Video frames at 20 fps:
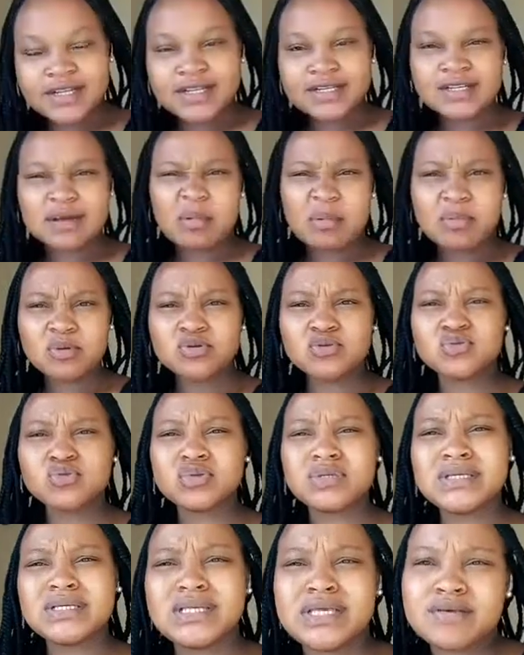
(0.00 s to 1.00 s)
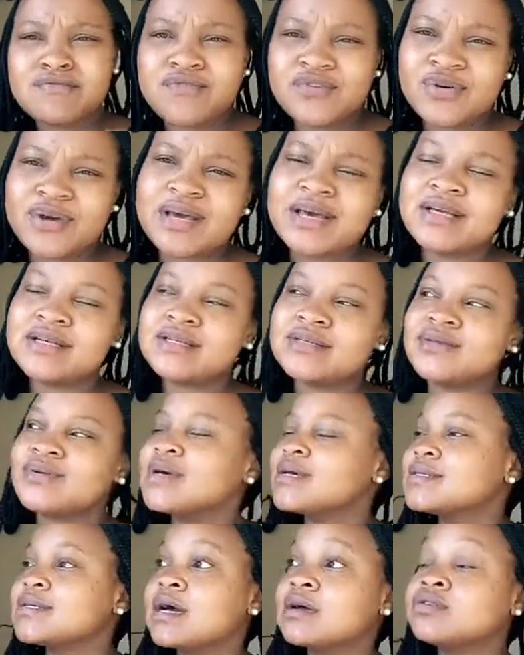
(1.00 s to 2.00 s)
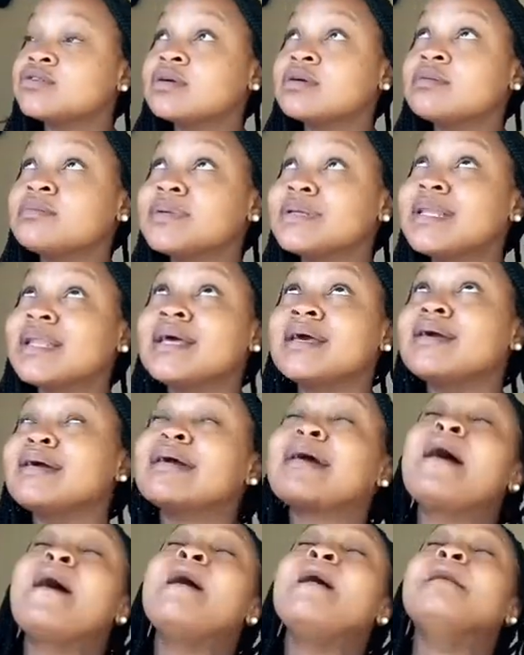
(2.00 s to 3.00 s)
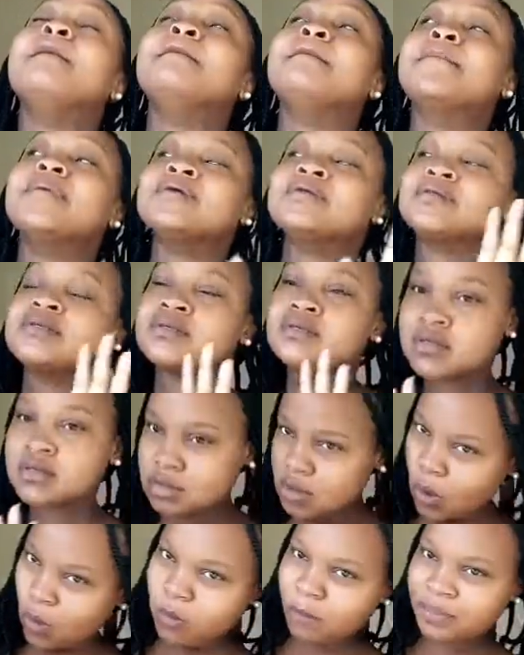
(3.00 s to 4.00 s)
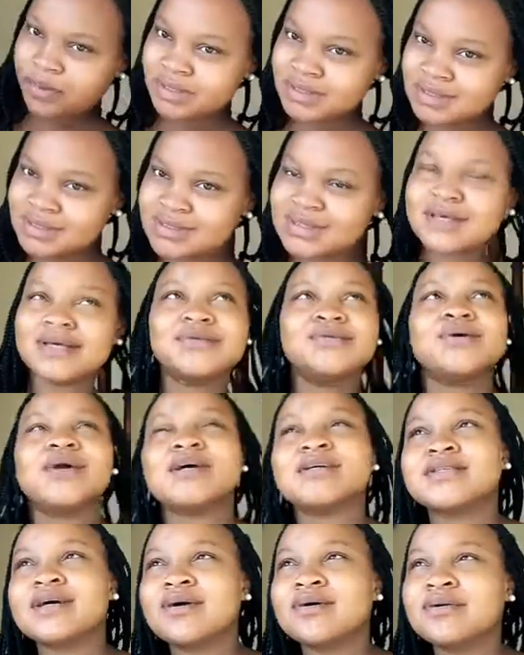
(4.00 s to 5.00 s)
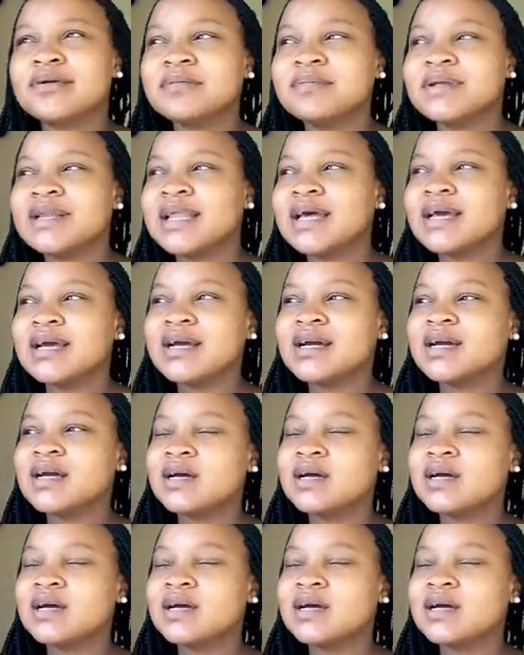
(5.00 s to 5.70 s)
that I'm about to give you guys. You guys are gonna be like so pissed, and you guys are gonna be like,